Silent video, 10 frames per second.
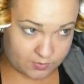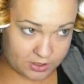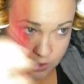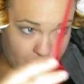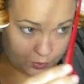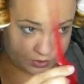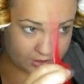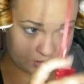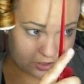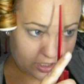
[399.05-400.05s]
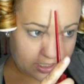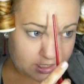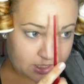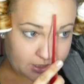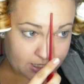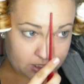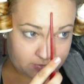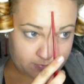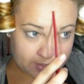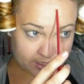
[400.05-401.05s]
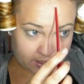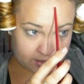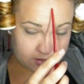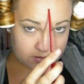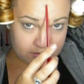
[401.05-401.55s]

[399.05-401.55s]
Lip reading: So I'm just going to hold it straight and kind of make